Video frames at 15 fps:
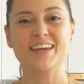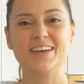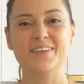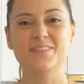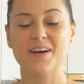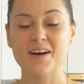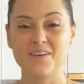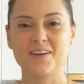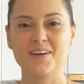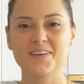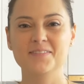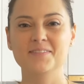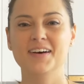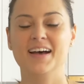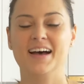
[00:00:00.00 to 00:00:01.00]
here,
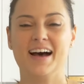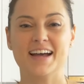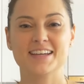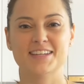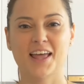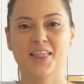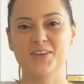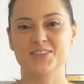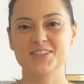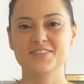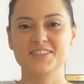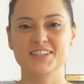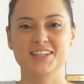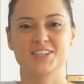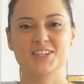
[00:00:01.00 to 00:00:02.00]
welcome. I share lots of
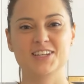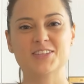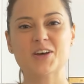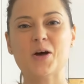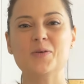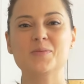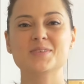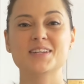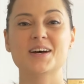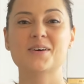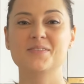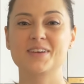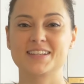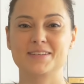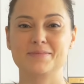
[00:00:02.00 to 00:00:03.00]
delicious home
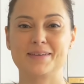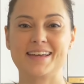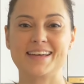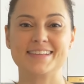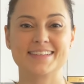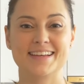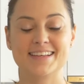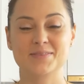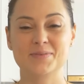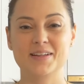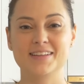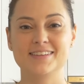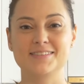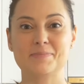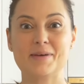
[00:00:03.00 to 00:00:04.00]
style recipes as
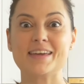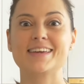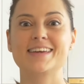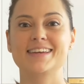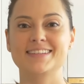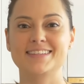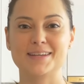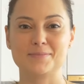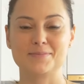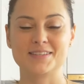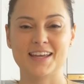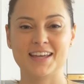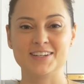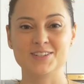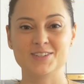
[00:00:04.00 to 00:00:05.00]
well as baking tips
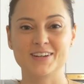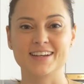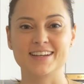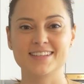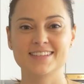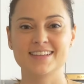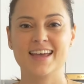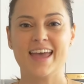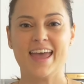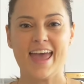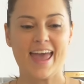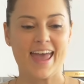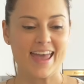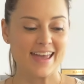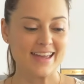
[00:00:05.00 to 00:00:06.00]
and tricks.
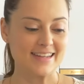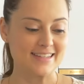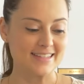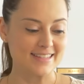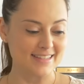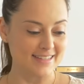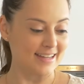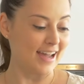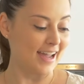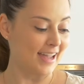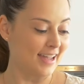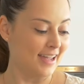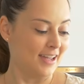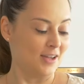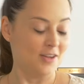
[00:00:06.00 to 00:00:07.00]
And
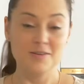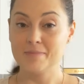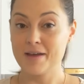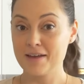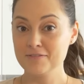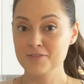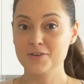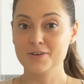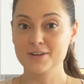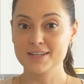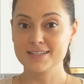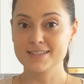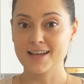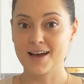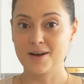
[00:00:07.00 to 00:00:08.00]
today you may have
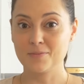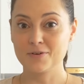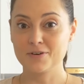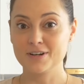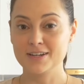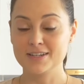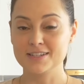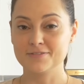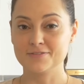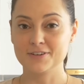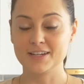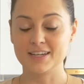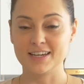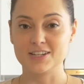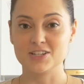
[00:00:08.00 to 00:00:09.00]
noticed that we're in a
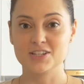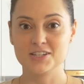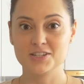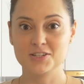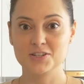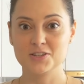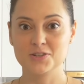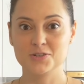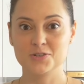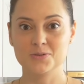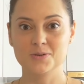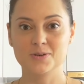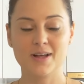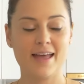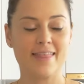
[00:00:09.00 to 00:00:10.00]
different kitchen to
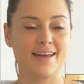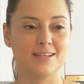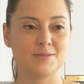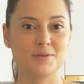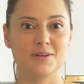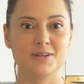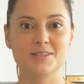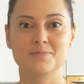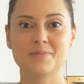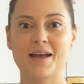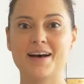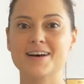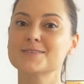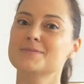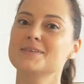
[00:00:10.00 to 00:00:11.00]
usual, and that's because my
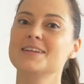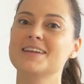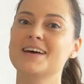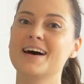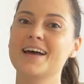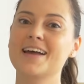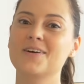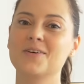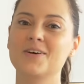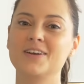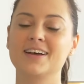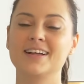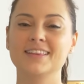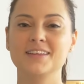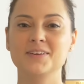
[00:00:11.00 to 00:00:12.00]
husband and I are on
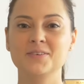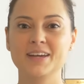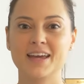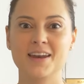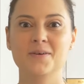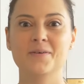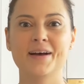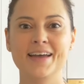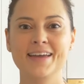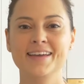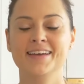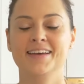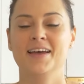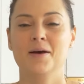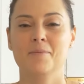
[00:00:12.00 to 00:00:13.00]
a little
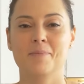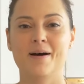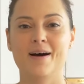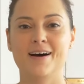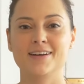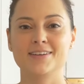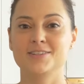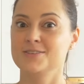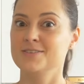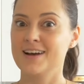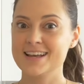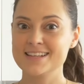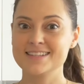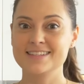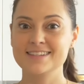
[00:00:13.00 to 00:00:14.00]
getaway, but you
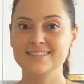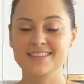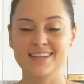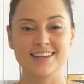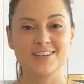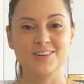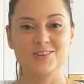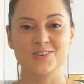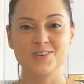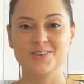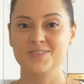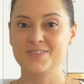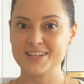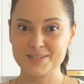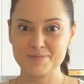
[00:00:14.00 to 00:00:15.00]
guys still need a
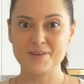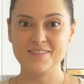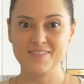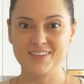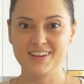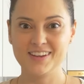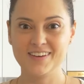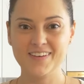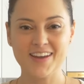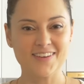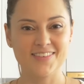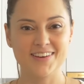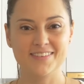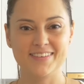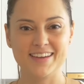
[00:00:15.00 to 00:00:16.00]
new recipe video
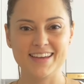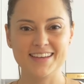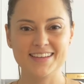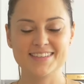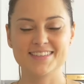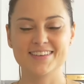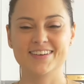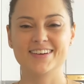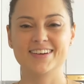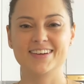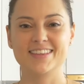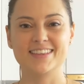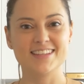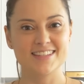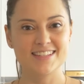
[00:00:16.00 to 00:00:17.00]
every week.
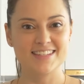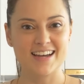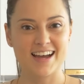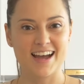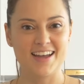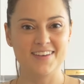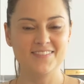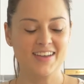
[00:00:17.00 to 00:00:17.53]
So this time,